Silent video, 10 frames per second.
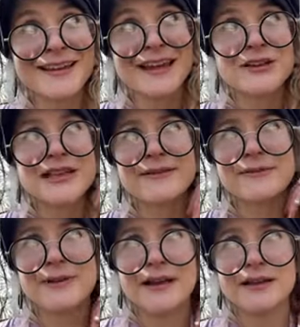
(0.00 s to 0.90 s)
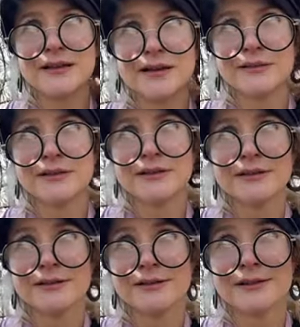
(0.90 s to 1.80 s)
and just having fun, you know.
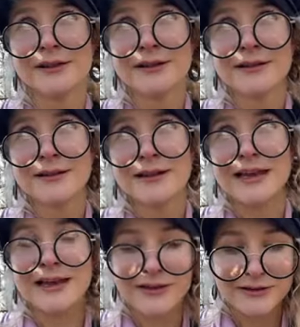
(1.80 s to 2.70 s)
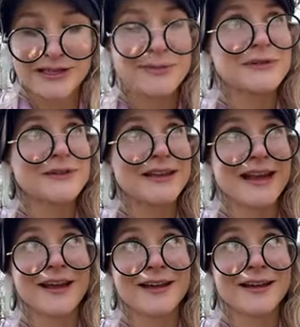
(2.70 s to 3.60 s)
Any other tips for the
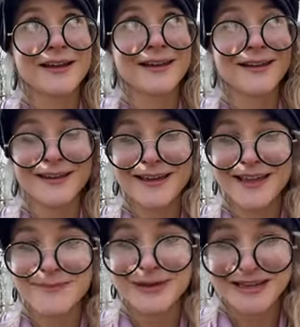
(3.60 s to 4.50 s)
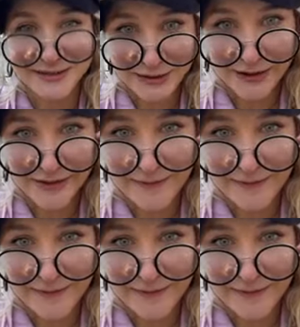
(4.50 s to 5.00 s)
day? Happy Easter